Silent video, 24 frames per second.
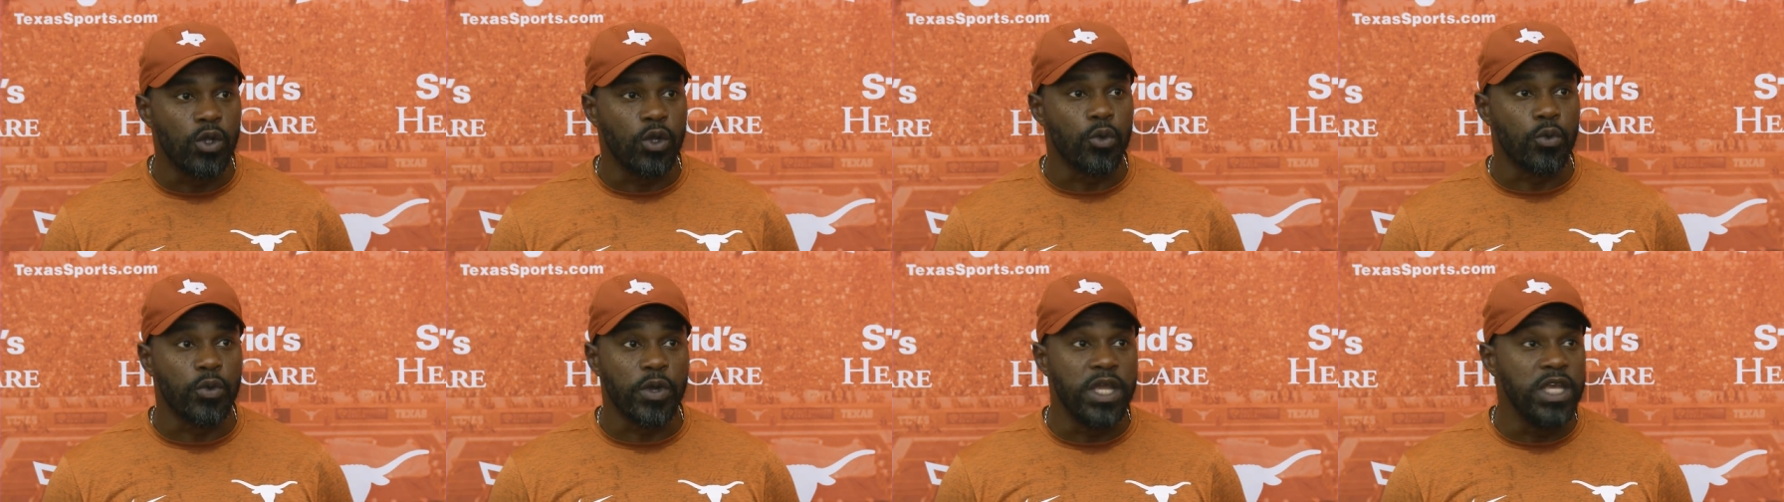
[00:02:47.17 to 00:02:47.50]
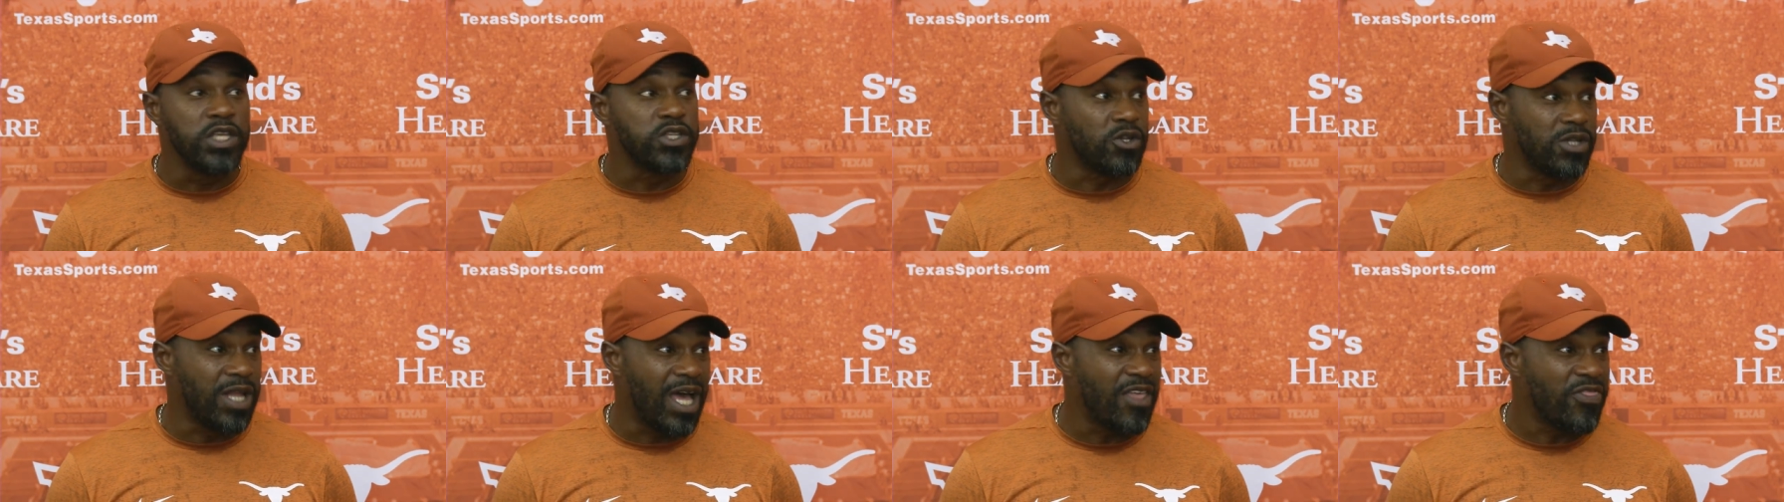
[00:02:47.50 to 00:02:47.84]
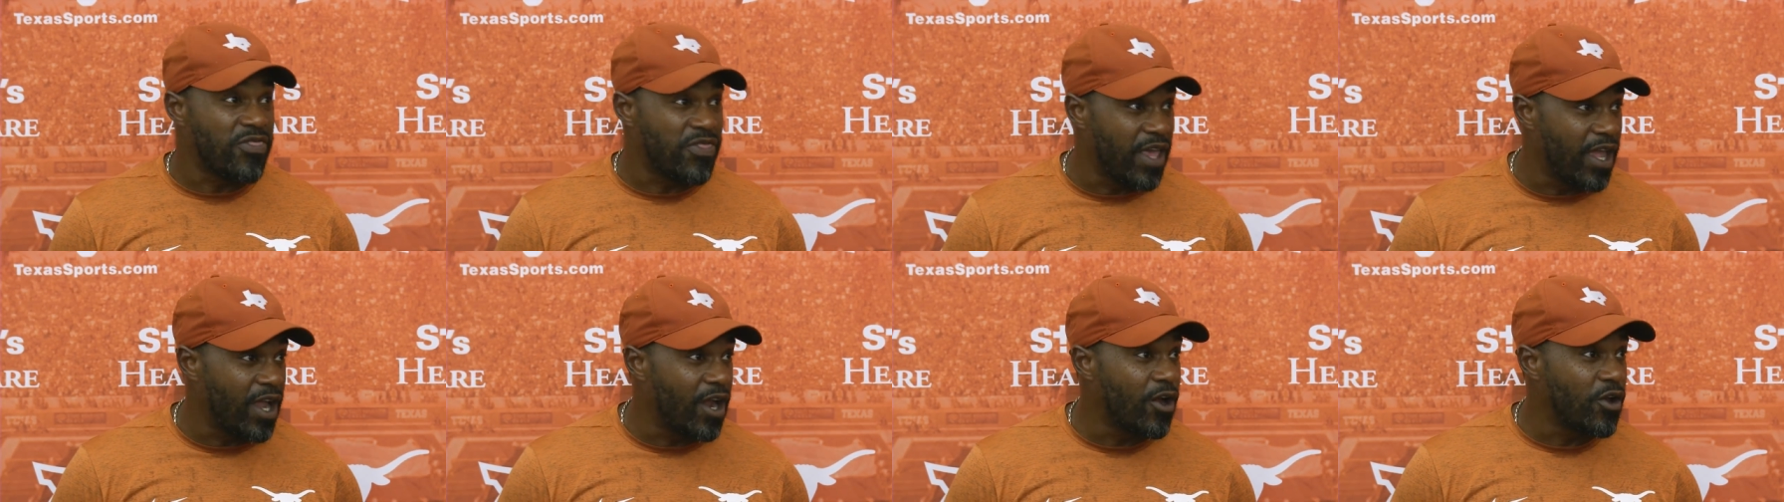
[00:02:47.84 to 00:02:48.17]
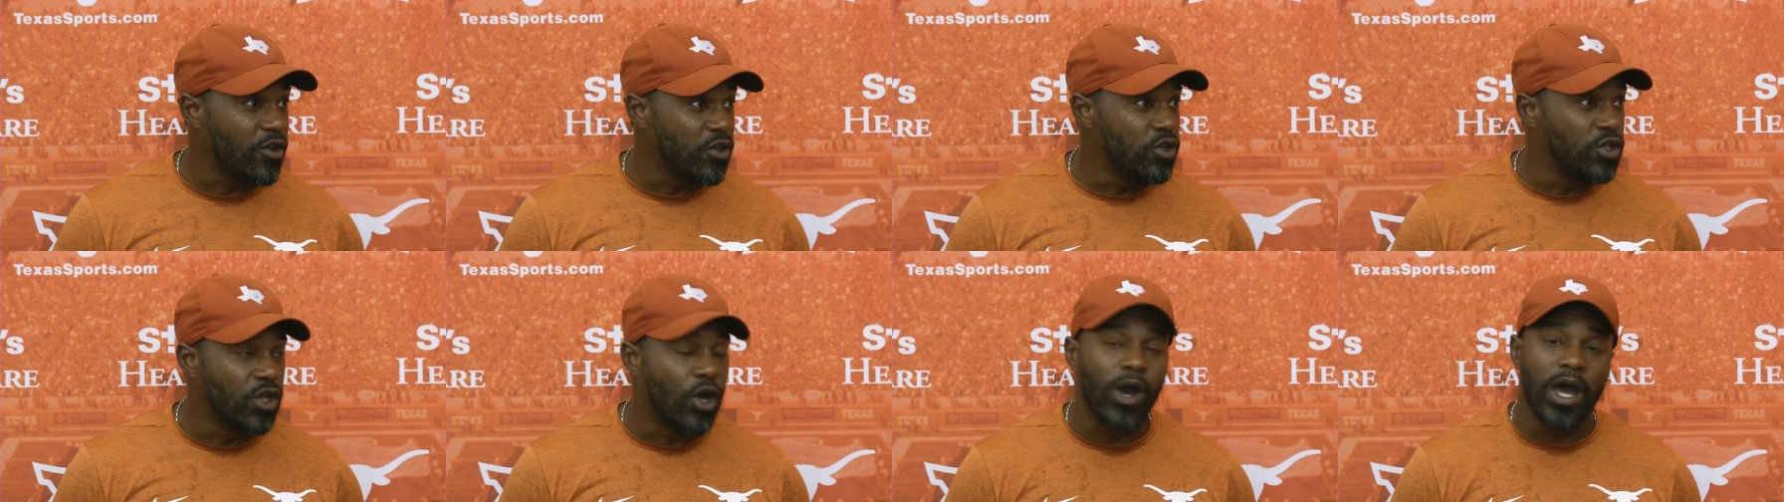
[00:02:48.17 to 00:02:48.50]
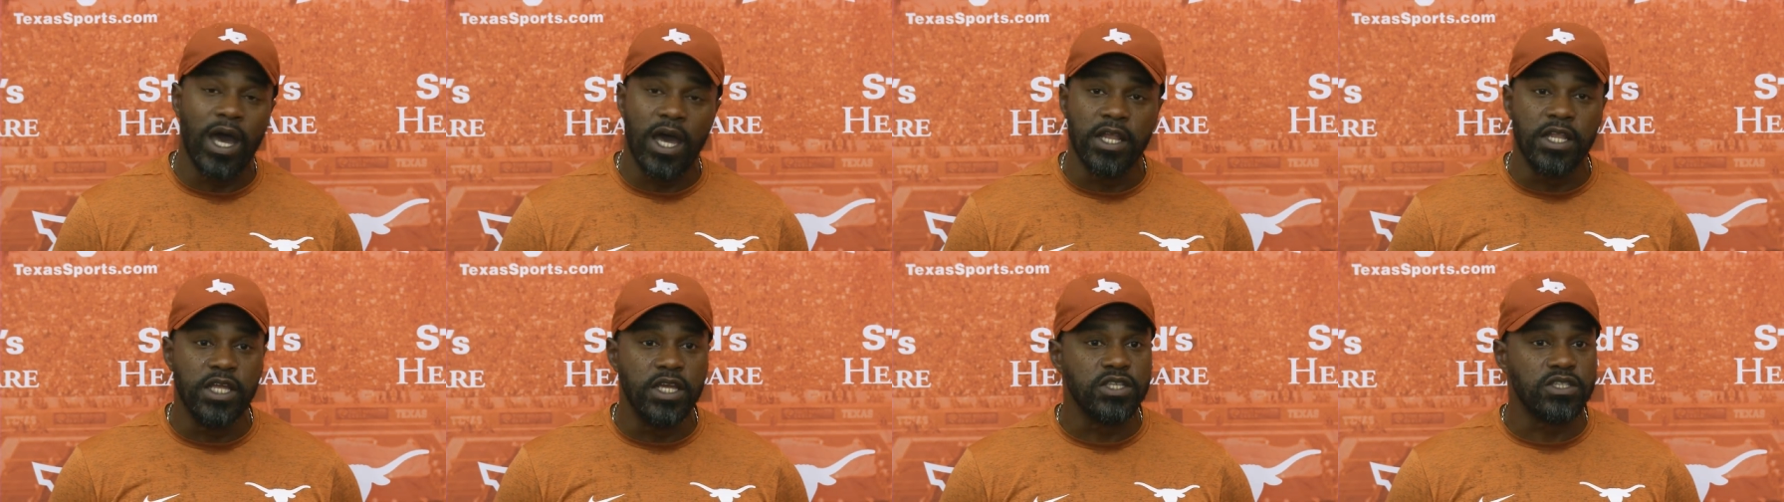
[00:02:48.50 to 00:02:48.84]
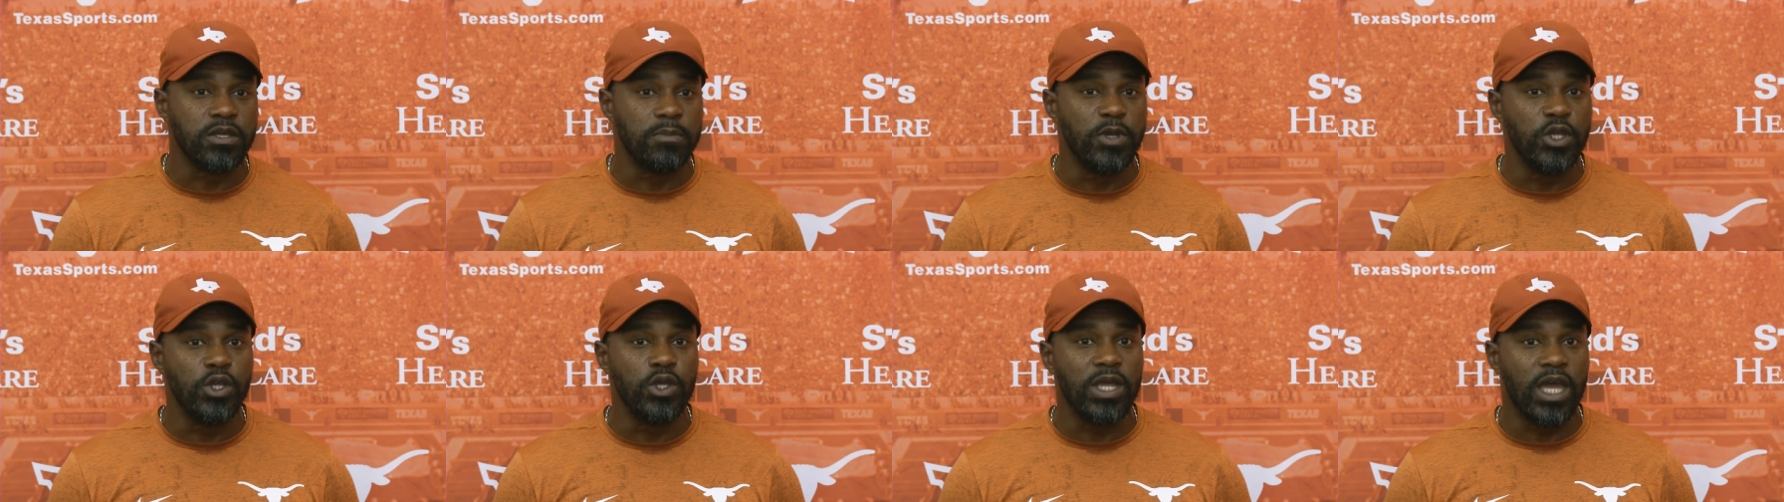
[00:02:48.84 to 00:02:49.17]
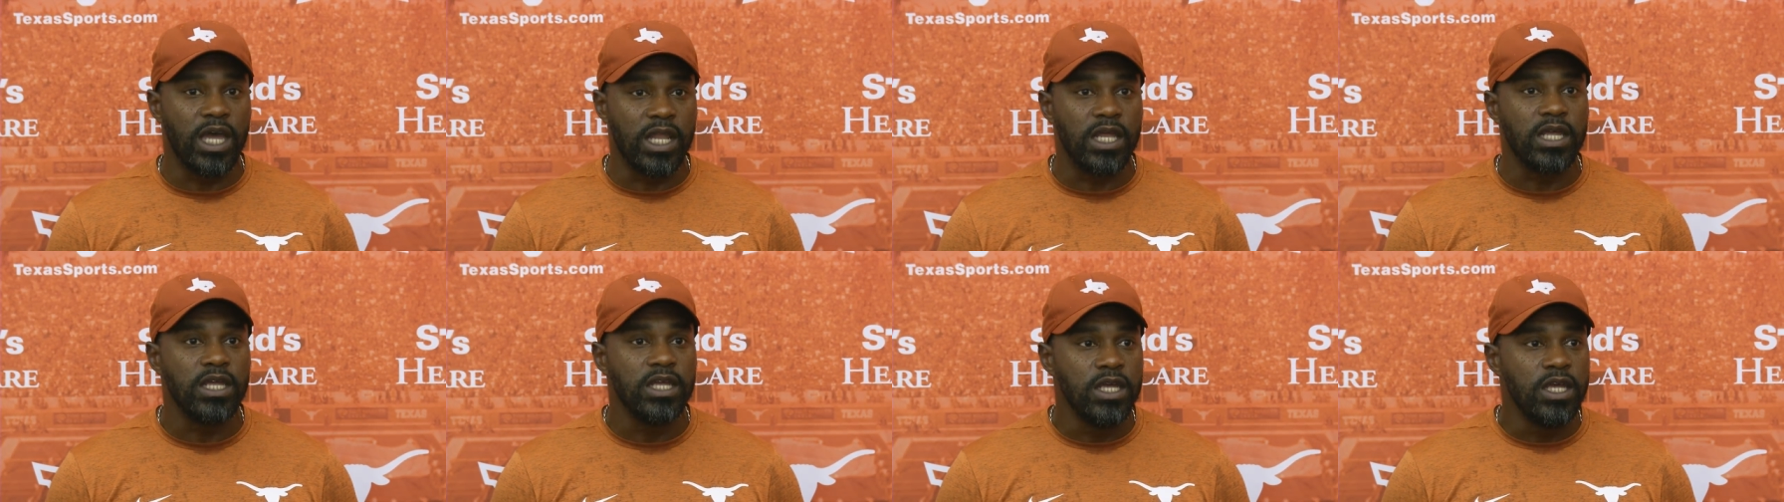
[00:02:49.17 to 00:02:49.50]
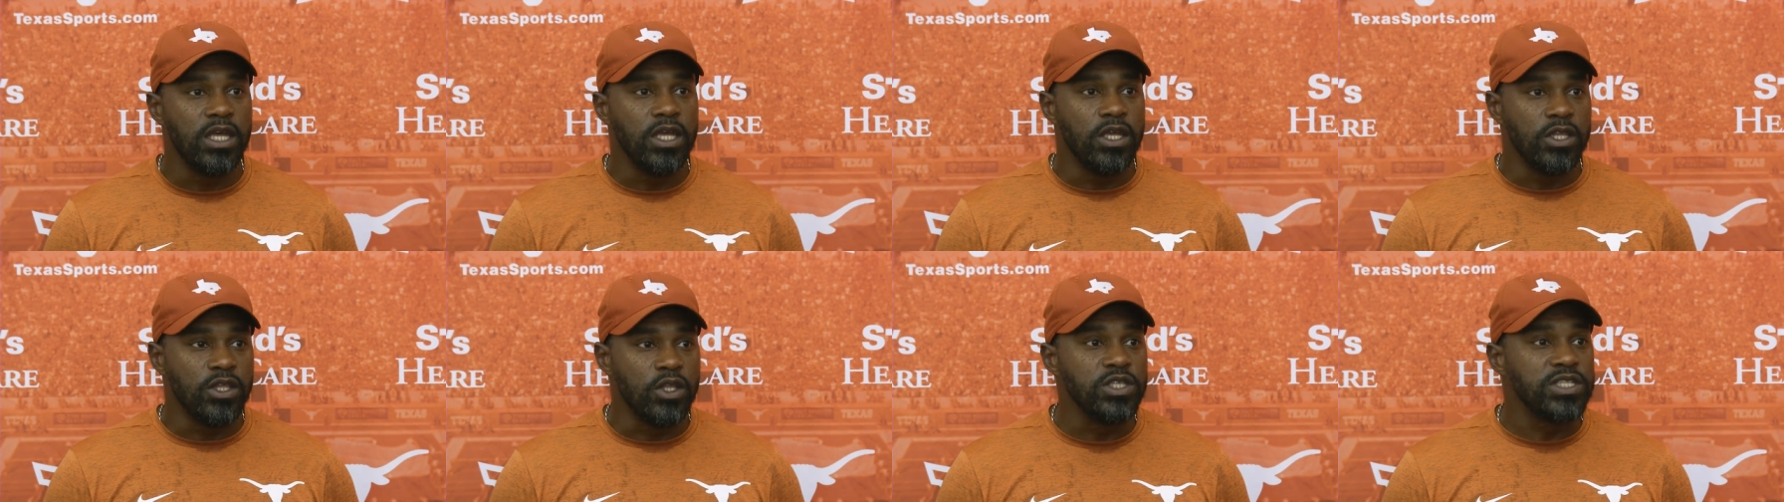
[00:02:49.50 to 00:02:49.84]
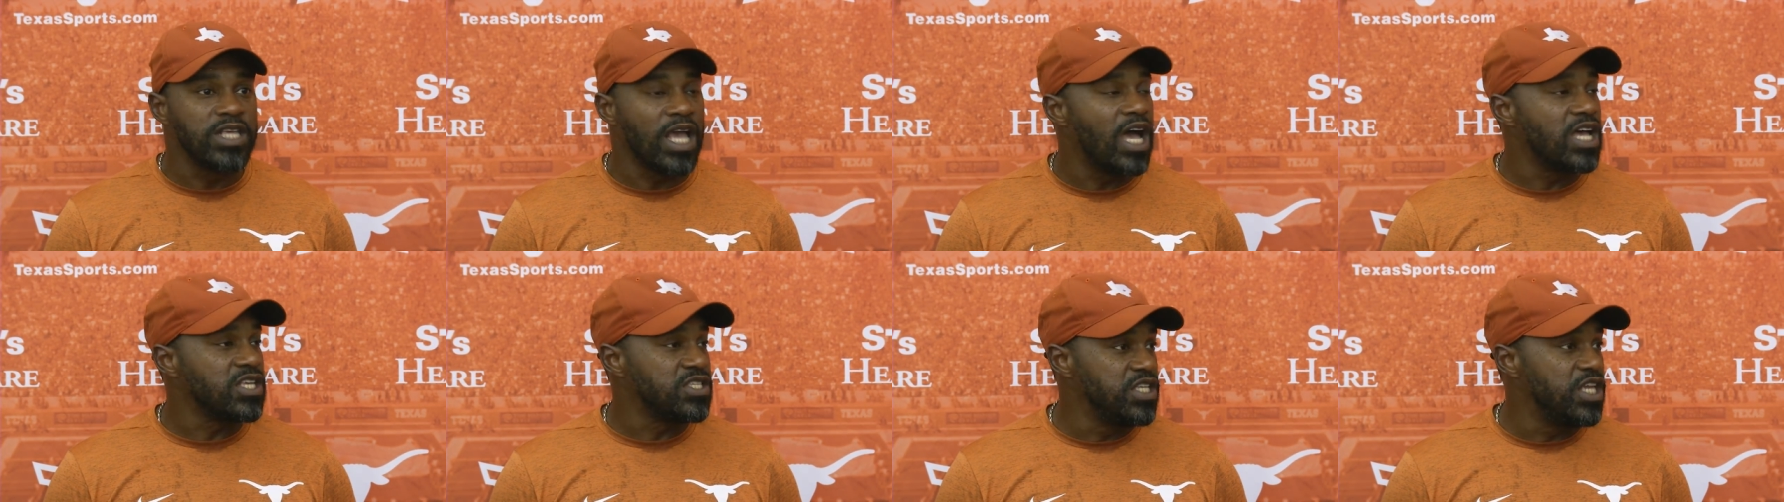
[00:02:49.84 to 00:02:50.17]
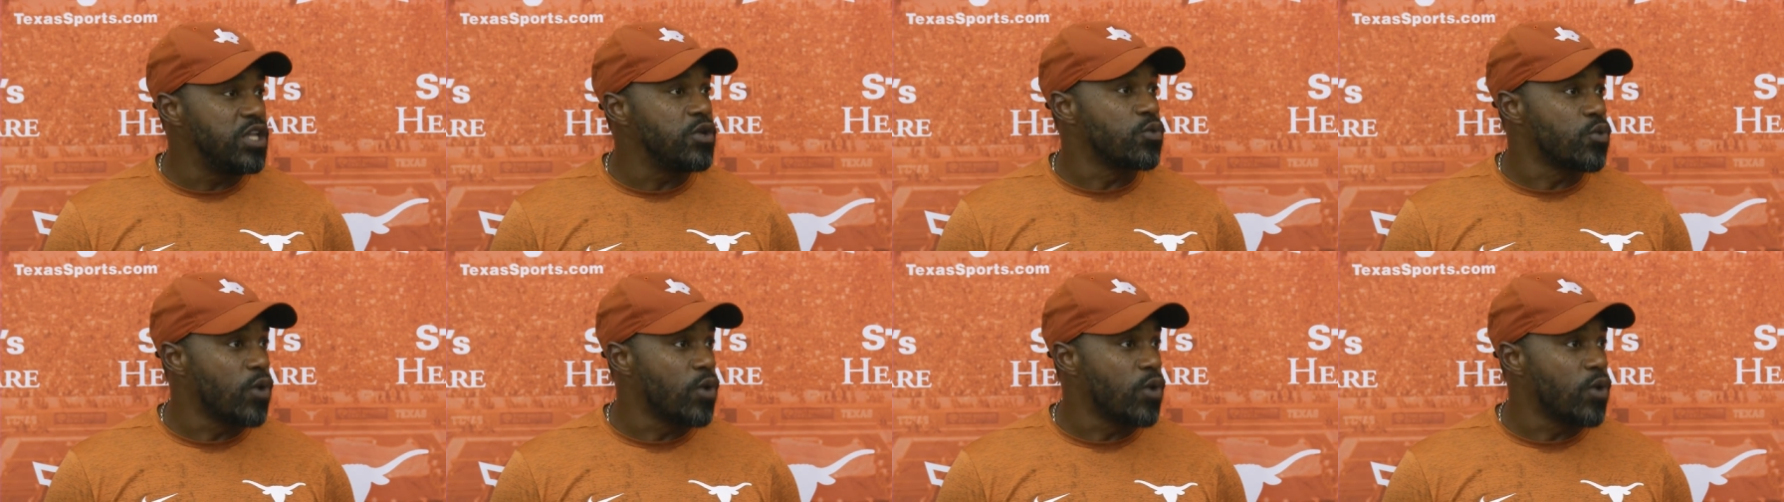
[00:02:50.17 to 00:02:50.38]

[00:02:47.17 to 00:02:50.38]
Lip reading: The reads are not there. You know how it is. I mean, these guys need